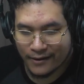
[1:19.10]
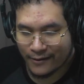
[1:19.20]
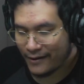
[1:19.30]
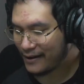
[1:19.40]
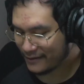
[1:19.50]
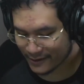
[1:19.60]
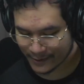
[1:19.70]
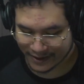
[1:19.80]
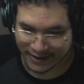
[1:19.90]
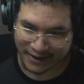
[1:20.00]
Alright, so
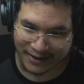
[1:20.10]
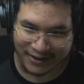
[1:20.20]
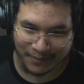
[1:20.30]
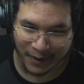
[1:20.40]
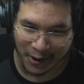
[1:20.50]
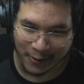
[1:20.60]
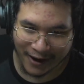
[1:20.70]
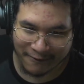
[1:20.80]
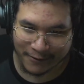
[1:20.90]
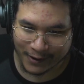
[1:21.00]
he says he's below
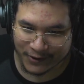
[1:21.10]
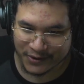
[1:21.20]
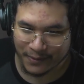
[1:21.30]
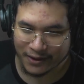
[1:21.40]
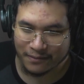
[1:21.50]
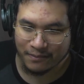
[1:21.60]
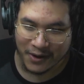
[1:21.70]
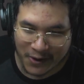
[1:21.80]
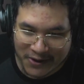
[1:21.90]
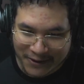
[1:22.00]
average, but
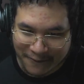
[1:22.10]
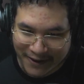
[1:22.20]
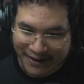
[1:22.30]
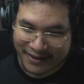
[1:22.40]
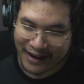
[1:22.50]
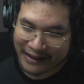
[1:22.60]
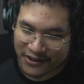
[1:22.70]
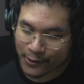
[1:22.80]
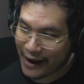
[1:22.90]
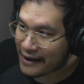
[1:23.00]
because of this,
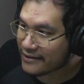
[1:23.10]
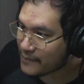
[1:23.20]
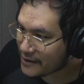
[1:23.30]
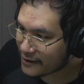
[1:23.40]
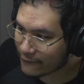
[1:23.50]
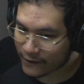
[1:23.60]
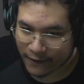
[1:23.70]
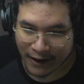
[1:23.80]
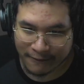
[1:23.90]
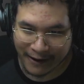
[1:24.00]
Enzo has been given
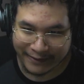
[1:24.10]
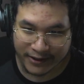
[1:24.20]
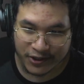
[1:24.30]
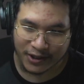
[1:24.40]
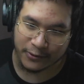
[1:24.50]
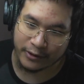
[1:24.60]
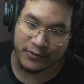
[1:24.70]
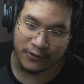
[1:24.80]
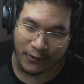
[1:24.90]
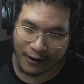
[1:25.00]
the advantage in
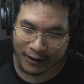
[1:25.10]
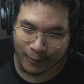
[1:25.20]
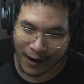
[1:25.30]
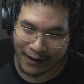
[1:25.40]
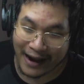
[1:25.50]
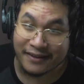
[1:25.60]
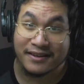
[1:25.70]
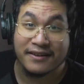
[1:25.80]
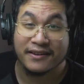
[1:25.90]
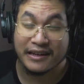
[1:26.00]
terms of hardware as
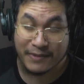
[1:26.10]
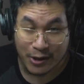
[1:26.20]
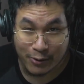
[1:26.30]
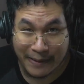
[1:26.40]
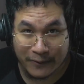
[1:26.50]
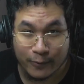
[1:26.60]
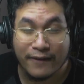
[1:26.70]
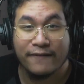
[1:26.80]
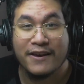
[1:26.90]
he's going to be equipped with